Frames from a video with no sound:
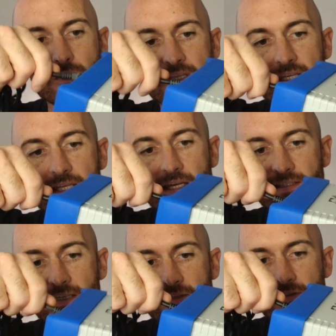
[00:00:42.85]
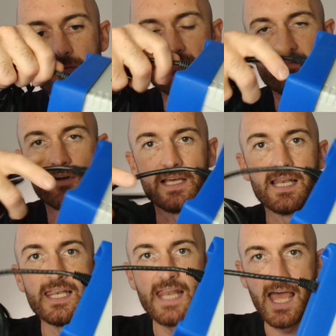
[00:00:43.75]
the oscilloscope via
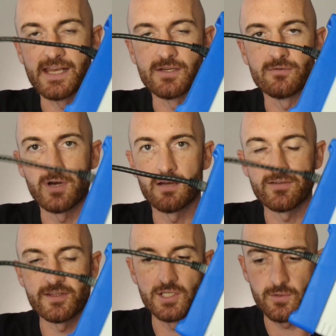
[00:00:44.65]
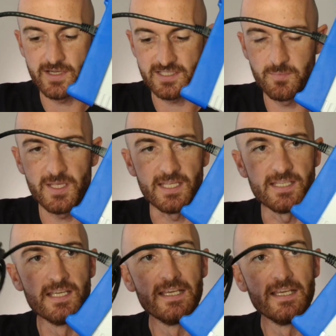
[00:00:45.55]
LAN rather than USB